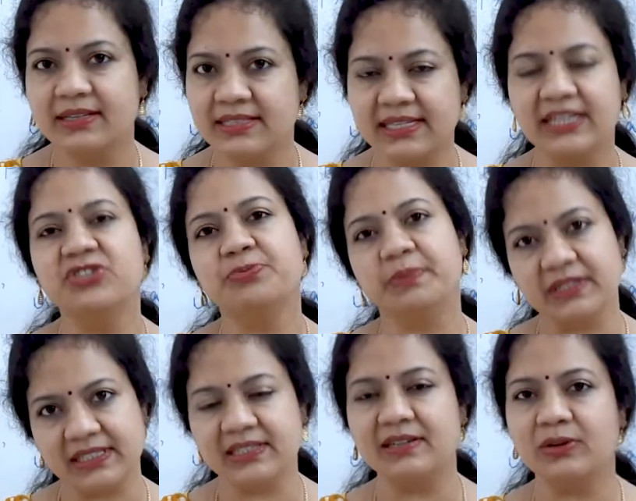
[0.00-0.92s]
such
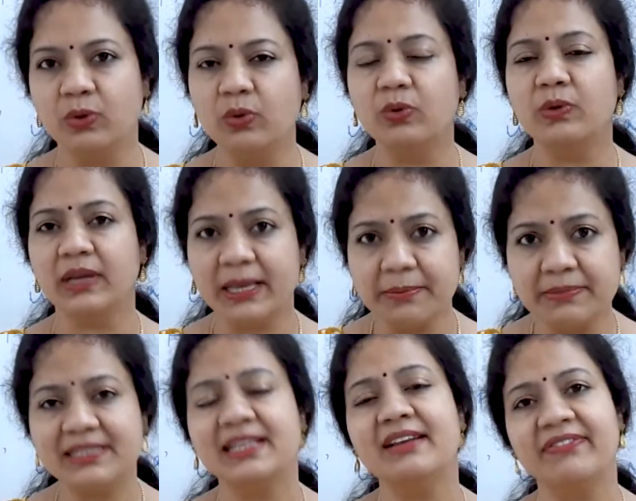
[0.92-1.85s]
person who
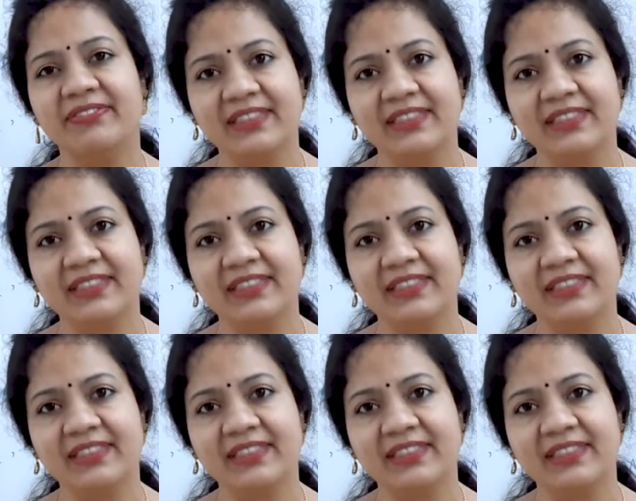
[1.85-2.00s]
himself